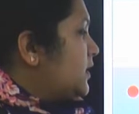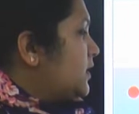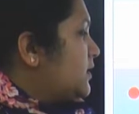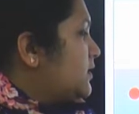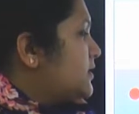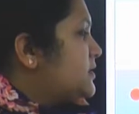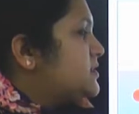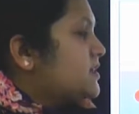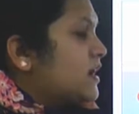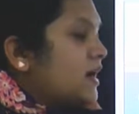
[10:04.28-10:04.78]

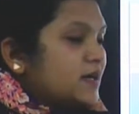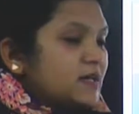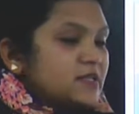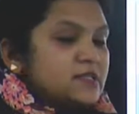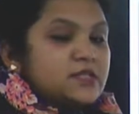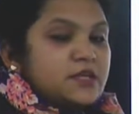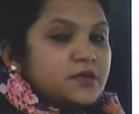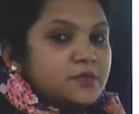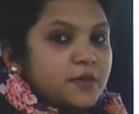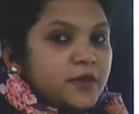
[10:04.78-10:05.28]
the
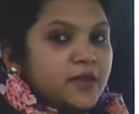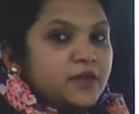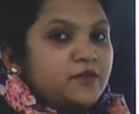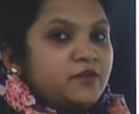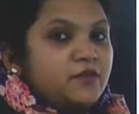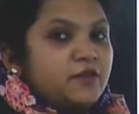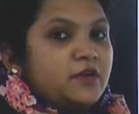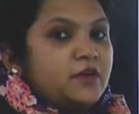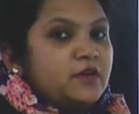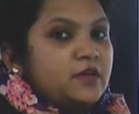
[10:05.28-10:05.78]
strategic
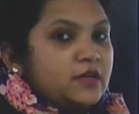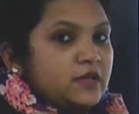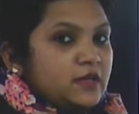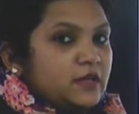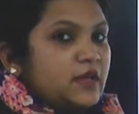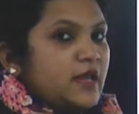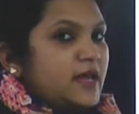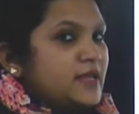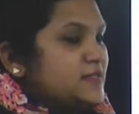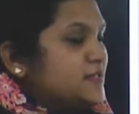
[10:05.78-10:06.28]

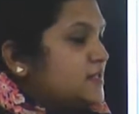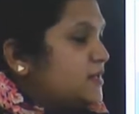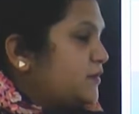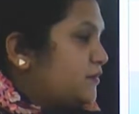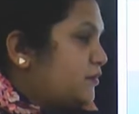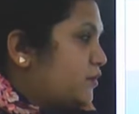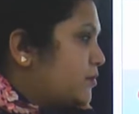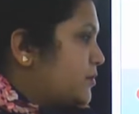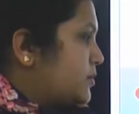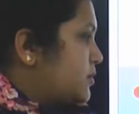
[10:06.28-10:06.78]
benefit lies
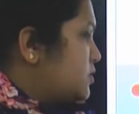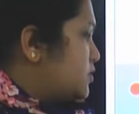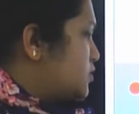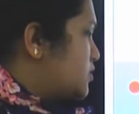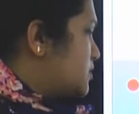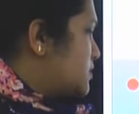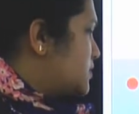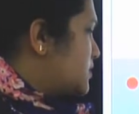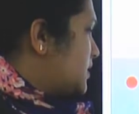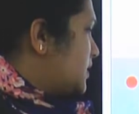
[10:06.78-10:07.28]
there for
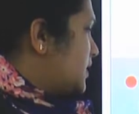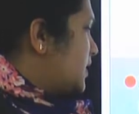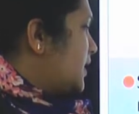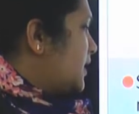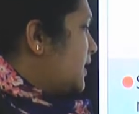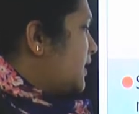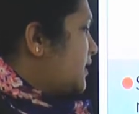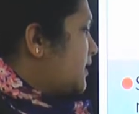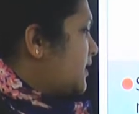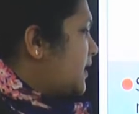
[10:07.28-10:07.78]
workers.
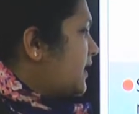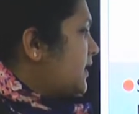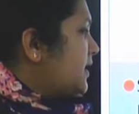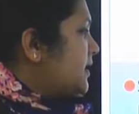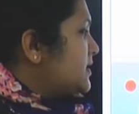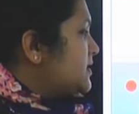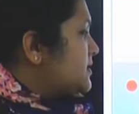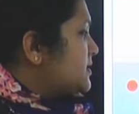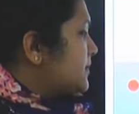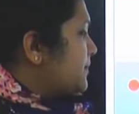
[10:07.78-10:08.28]
Then
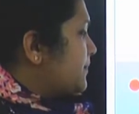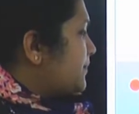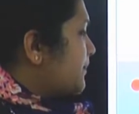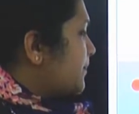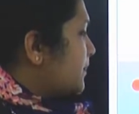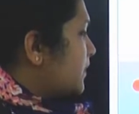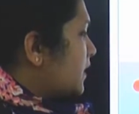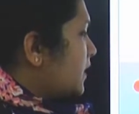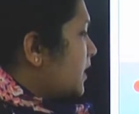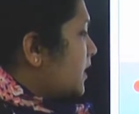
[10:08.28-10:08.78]
there's
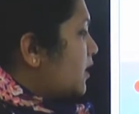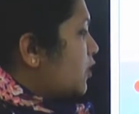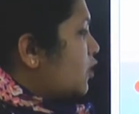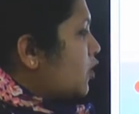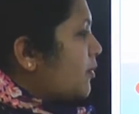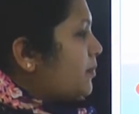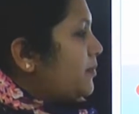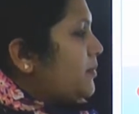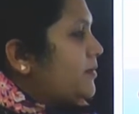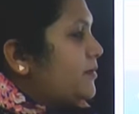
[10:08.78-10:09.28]

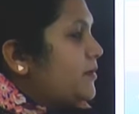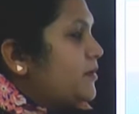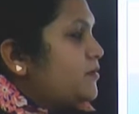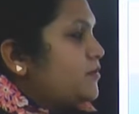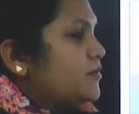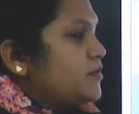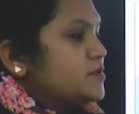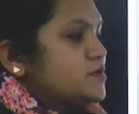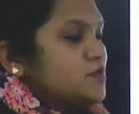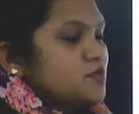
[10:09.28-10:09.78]

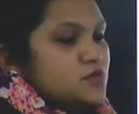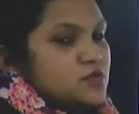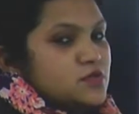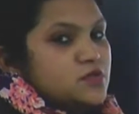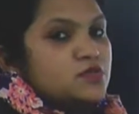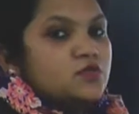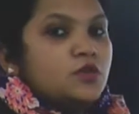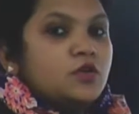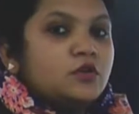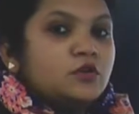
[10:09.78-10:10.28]
complementary
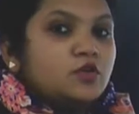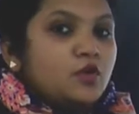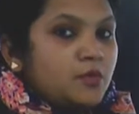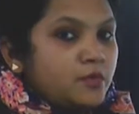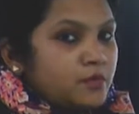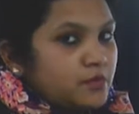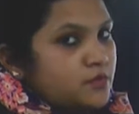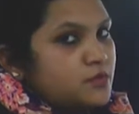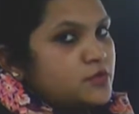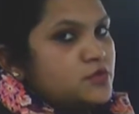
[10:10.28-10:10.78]
resources. All
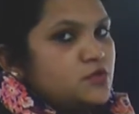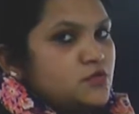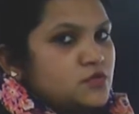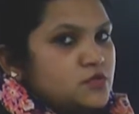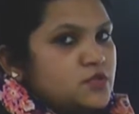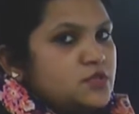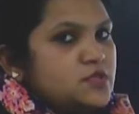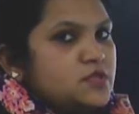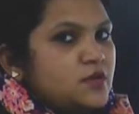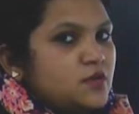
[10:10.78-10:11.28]
the
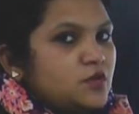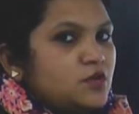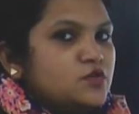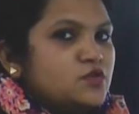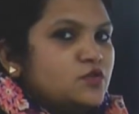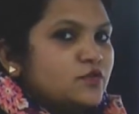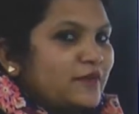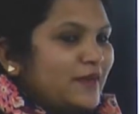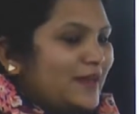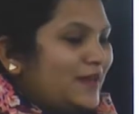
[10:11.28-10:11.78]
resources are
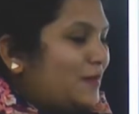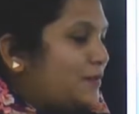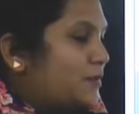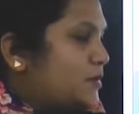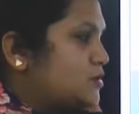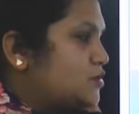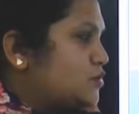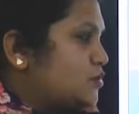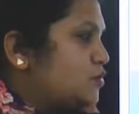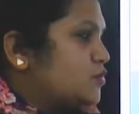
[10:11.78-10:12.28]
also
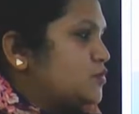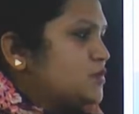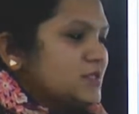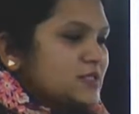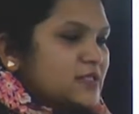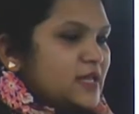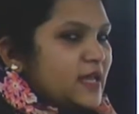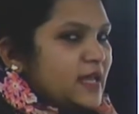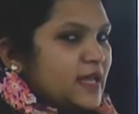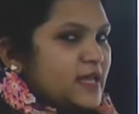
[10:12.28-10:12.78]
available to you,
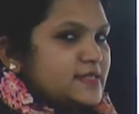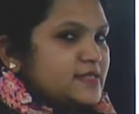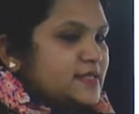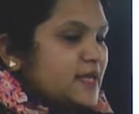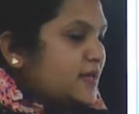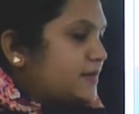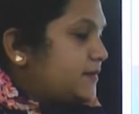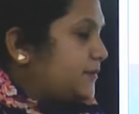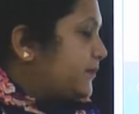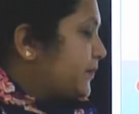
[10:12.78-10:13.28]
just like I
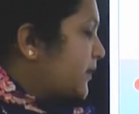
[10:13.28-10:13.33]
said.